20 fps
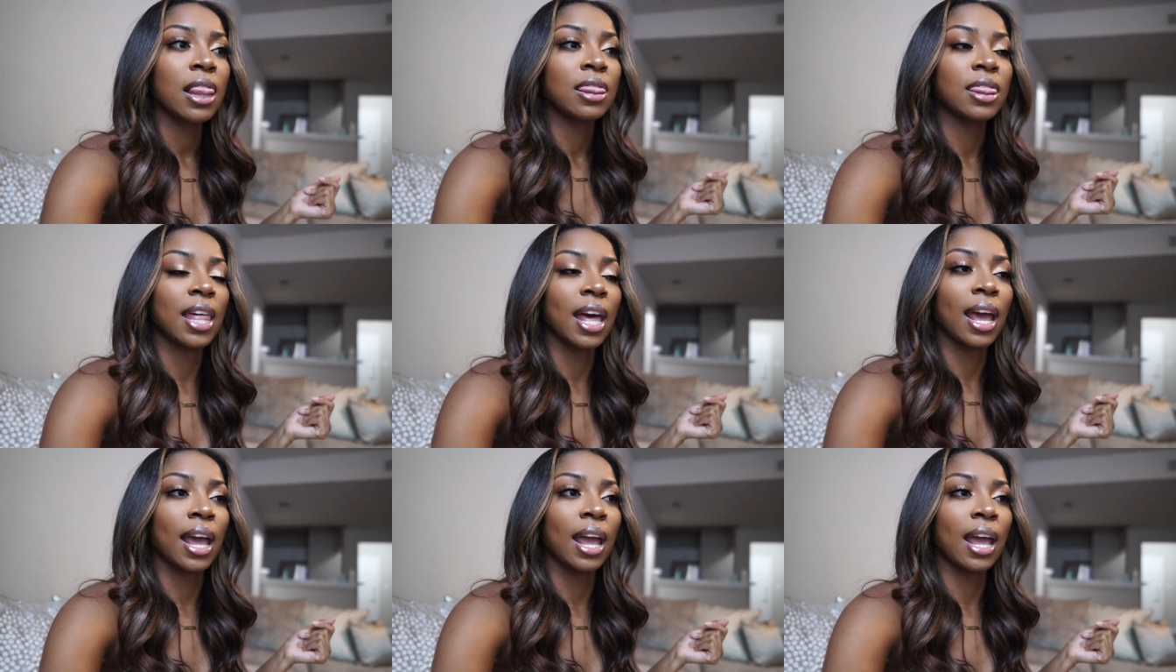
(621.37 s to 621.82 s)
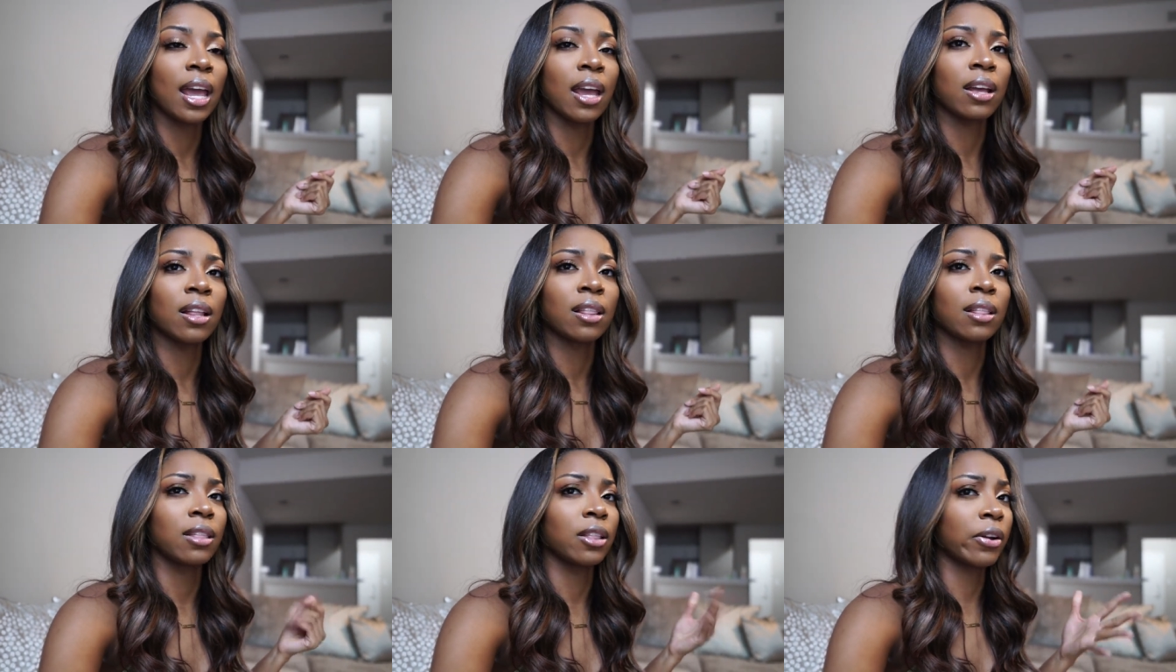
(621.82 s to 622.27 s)

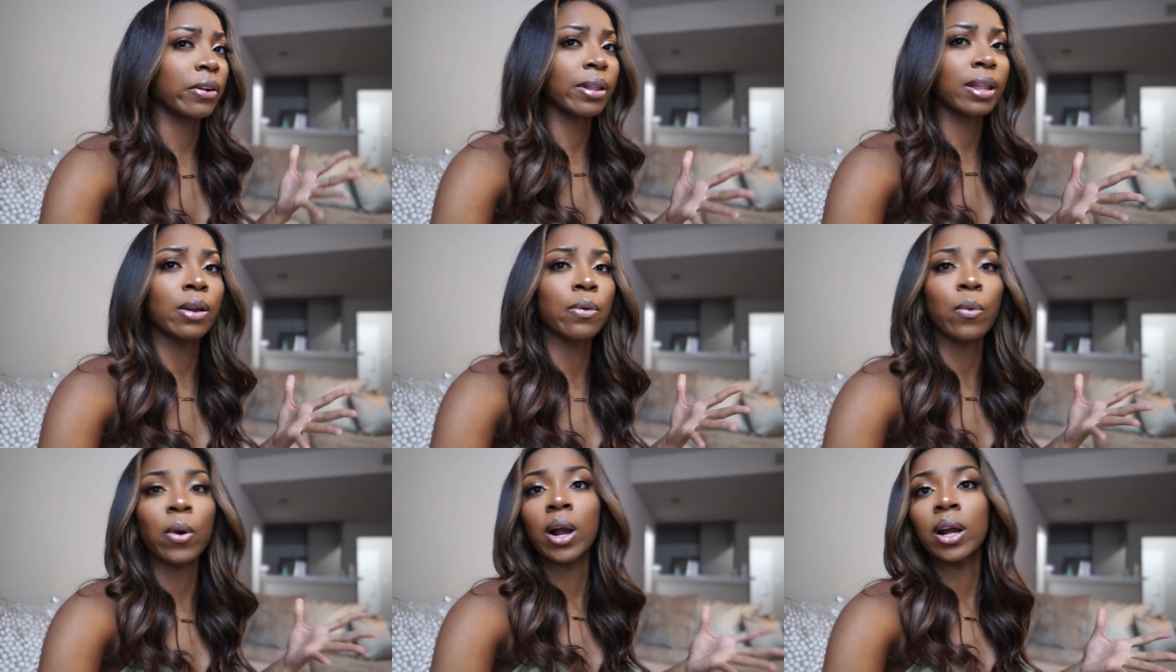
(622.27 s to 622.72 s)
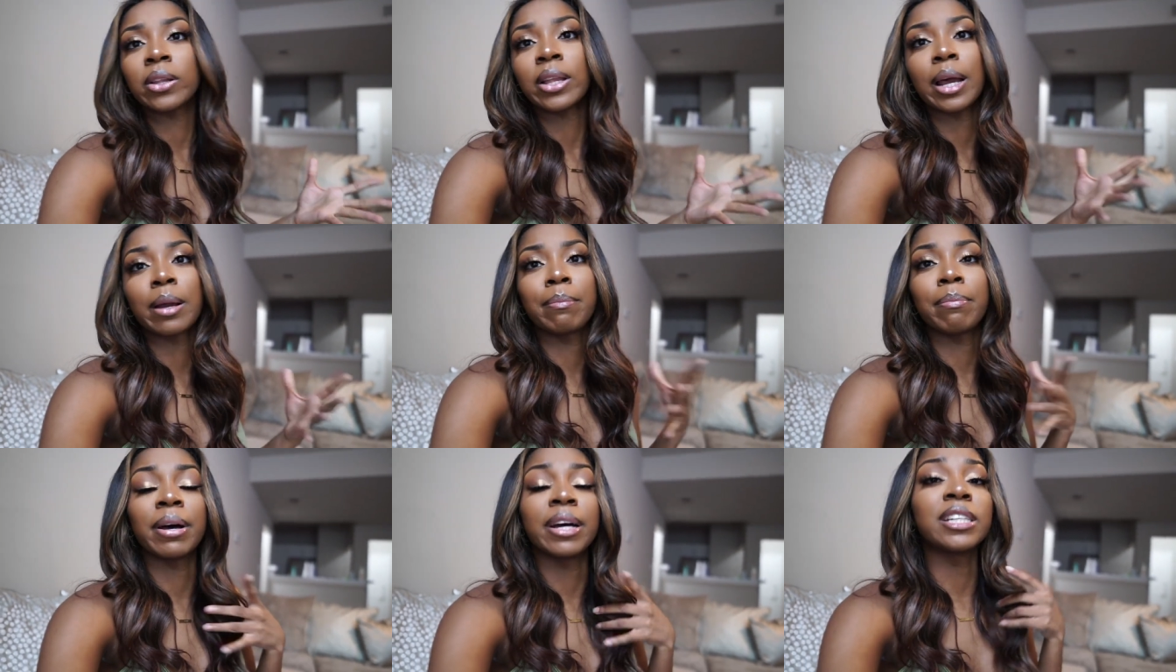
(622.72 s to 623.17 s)
they literally weren't
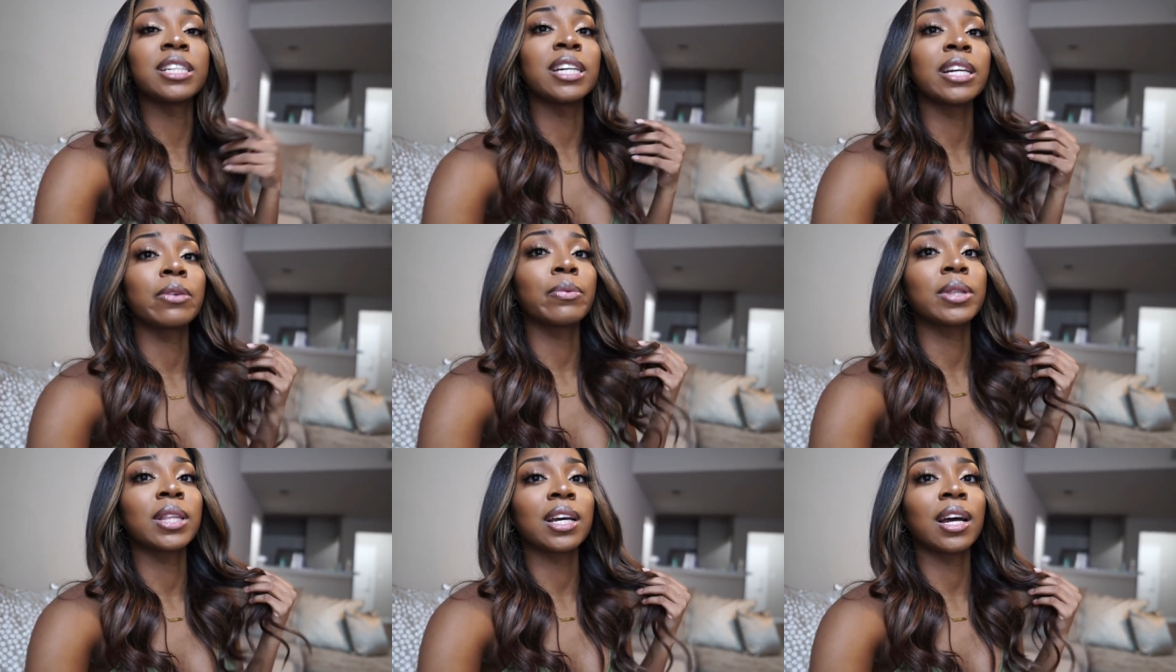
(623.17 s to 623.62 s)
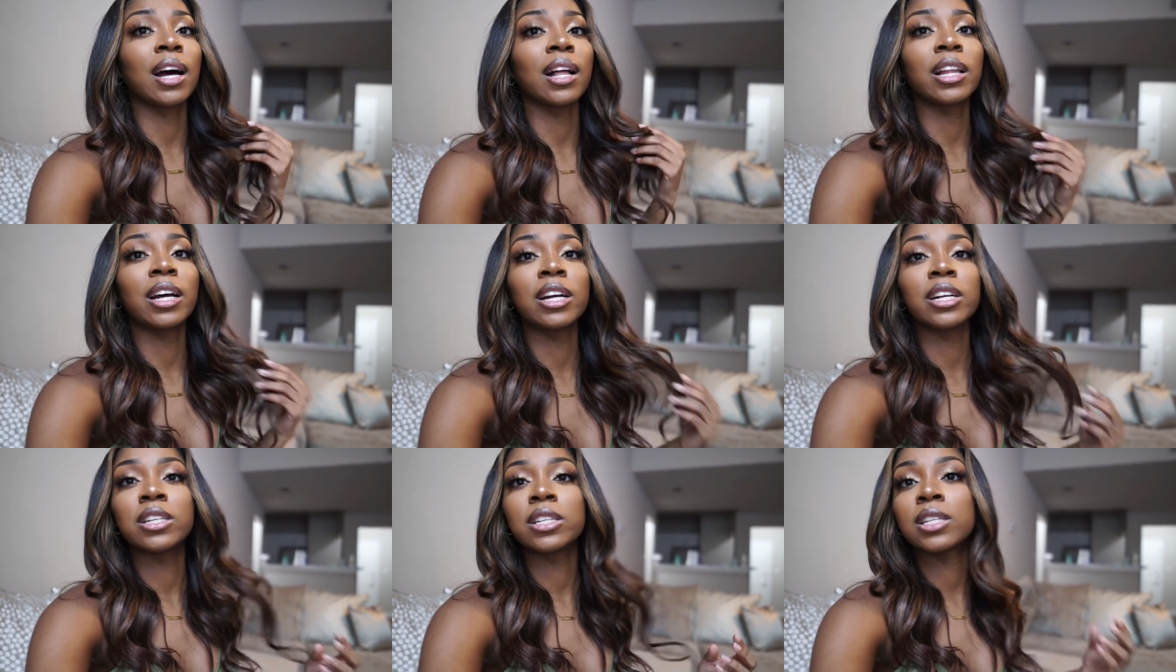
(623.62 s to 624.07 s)
like budging with the
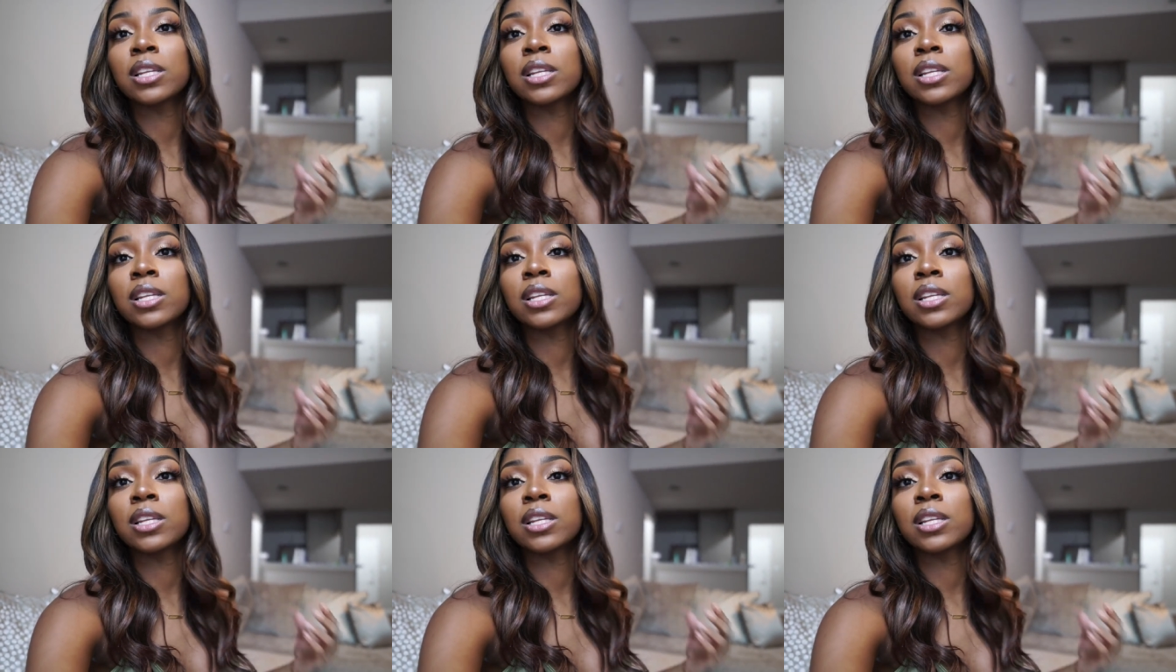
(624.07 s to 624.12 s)
color.